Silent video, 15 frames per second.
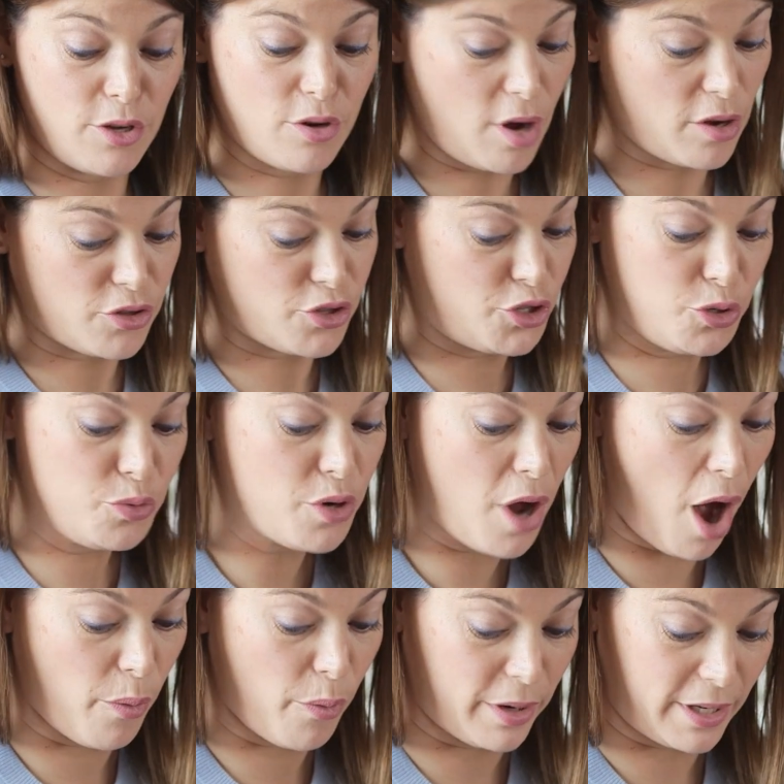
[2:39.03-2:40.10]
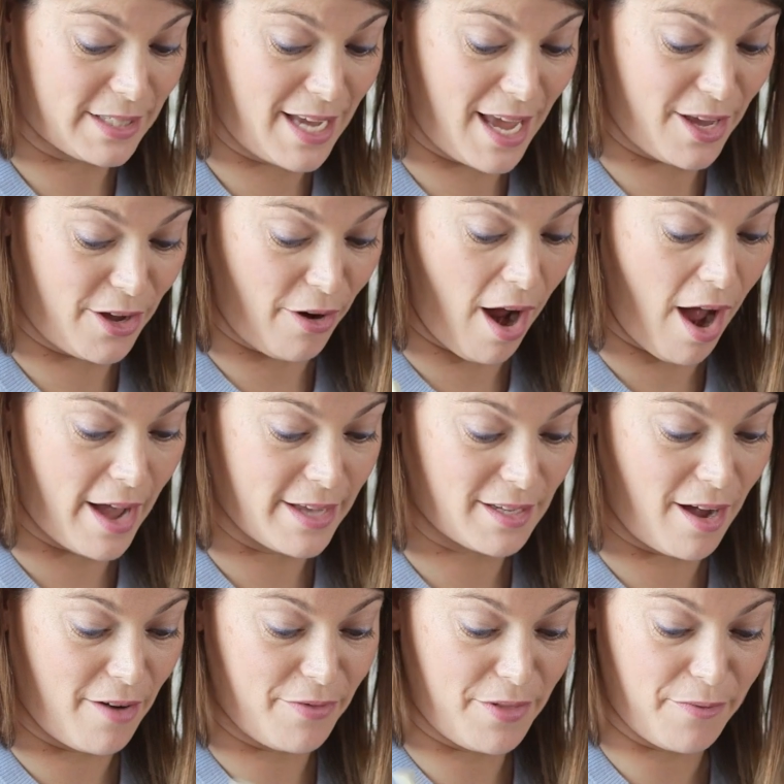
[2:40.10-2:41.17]
you do not want to take your eyes
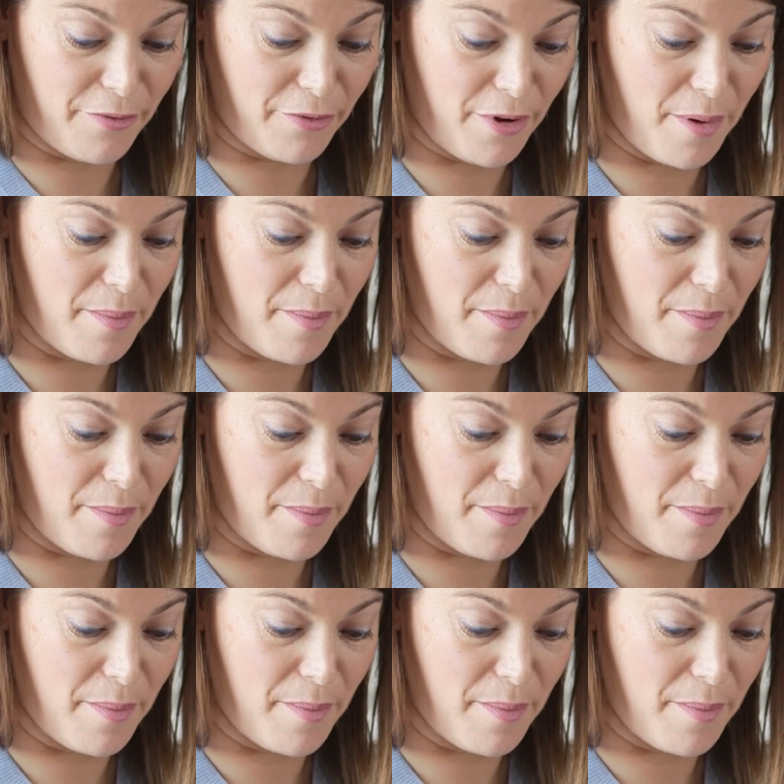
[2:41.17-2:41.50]
off them for a